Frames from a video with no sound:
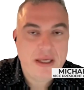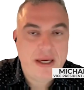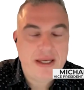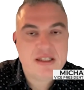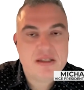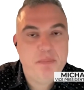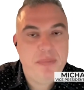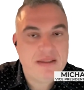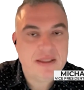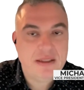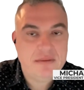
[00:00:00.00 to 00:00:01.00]
and it's
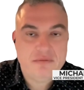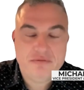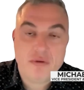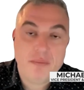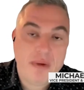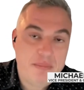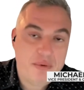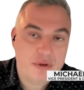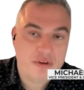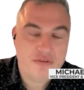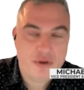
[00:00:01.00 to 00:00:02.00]
better, from my
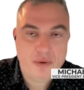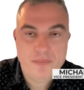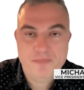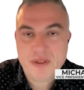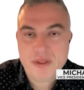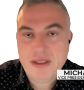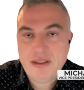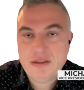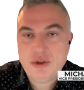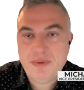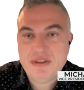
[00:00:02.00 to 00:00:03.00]
point of view, uh,
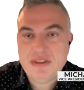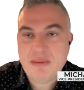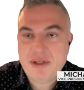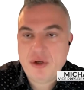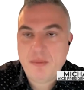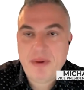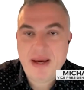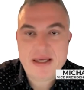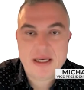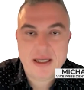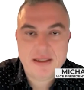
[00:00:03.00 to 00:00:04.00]
to build them in your
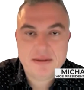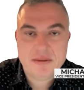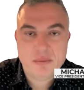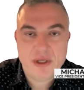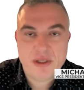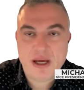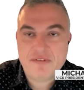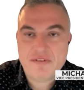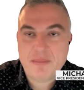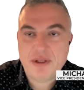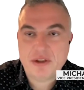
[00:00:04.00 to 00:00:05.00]
backyard where you have
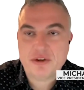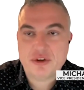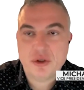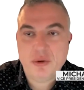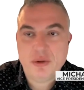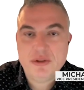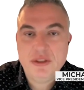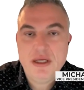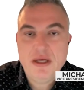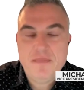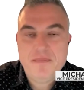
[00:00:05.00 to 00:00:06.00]
them under control
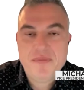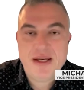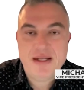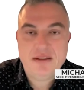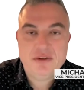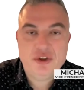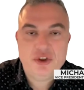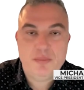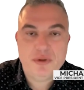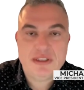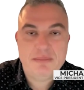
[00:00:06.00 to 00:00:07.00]
than to
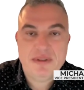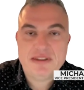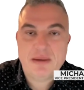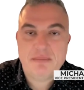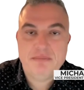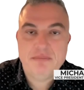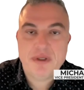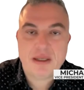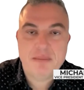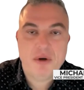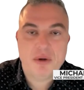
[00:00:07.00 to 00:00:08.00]
put them in some
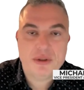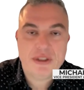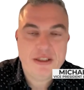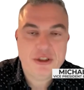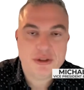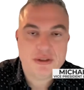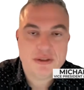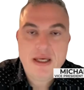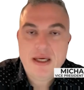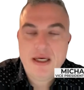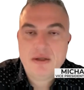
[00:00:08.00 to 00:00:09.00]
remote location.
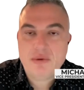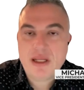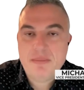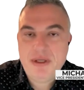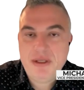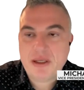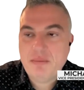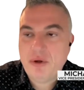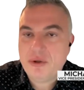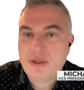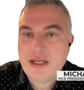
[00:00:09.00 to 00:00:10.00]
And when I mean
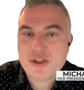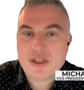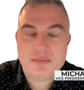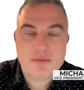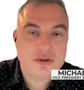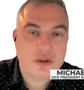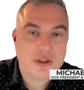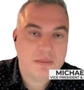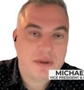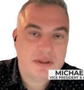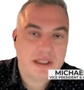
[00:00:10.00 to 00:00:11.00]
remote locations, I'm not
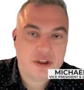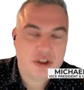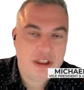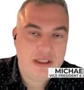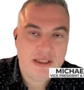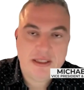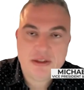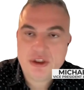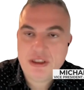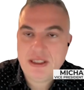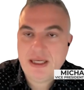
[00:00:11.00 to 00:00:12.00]
talking about Argentina.
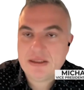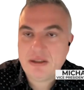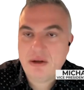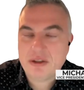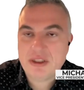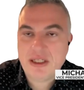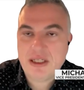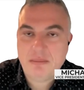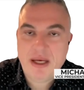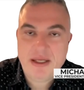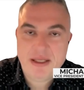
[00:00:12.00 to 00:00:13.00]
Argentina has
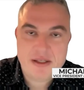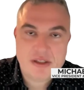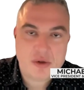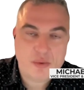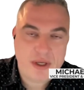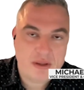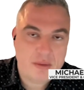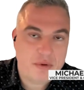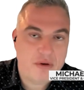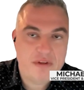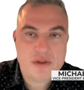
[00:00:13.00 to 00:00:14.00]
long-standing mines in the
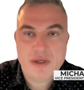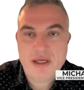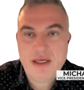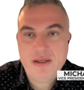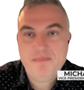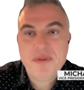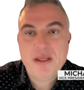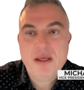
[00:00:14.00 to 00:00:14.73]
province we're in,